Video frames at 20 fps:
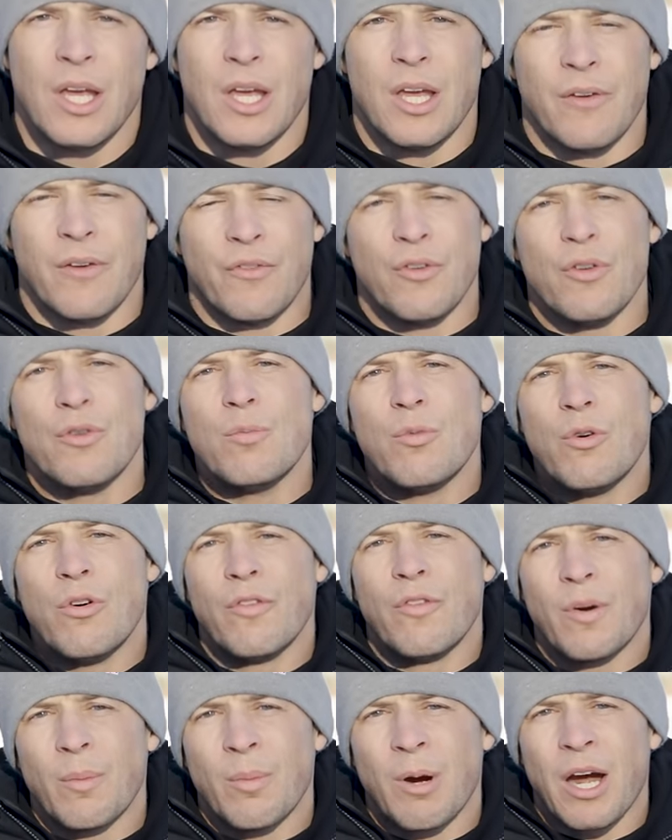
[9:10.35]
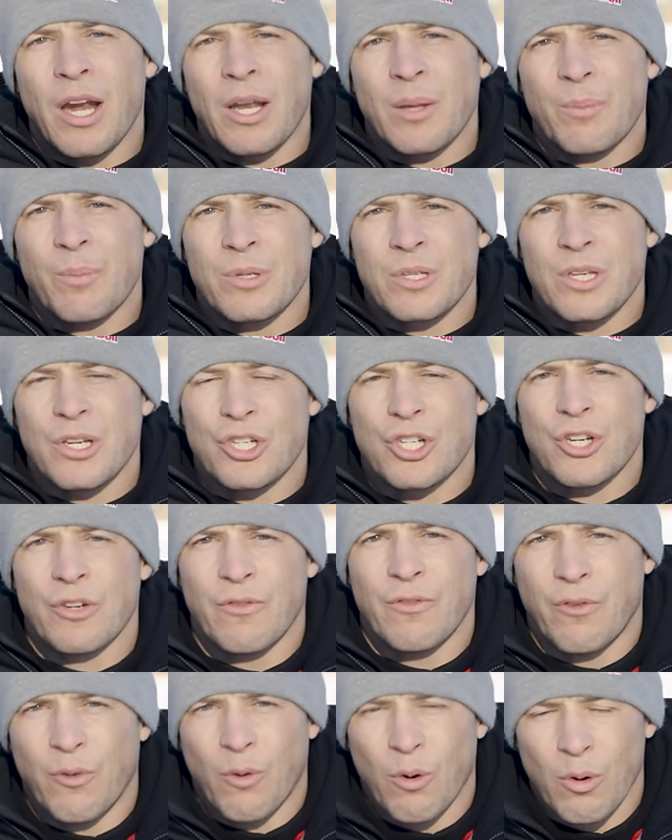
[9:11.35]
If you move your body
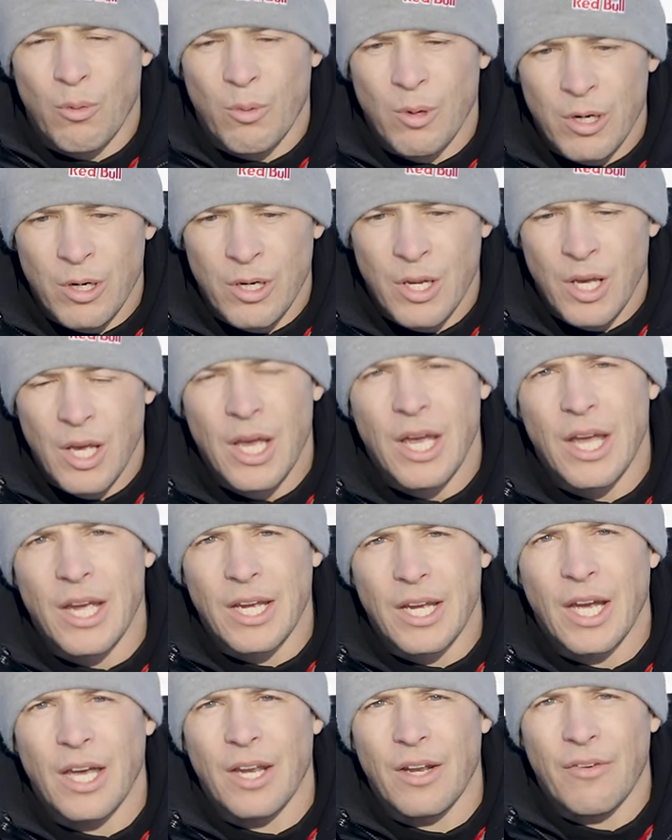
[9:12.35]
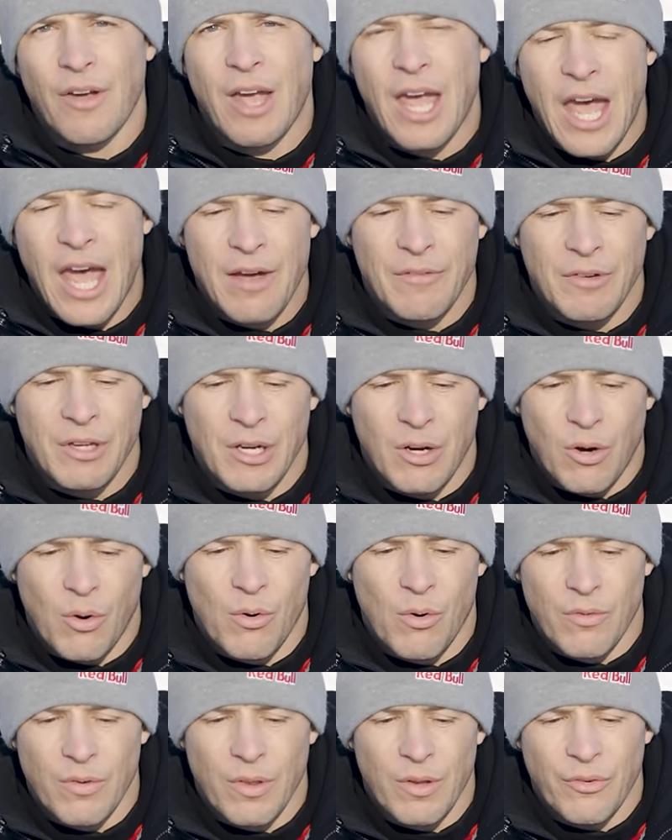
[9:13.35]
position forward and kind of have it
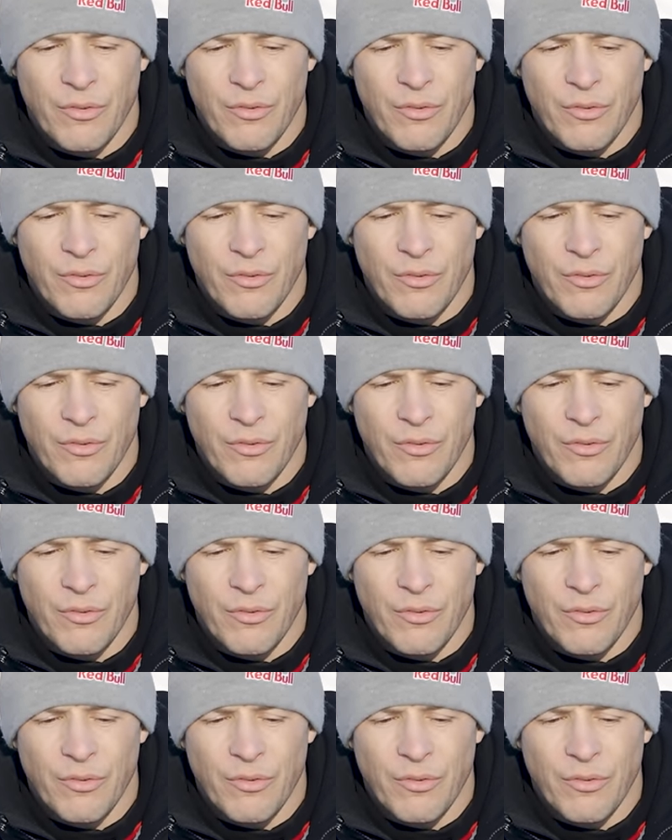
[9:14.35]
over the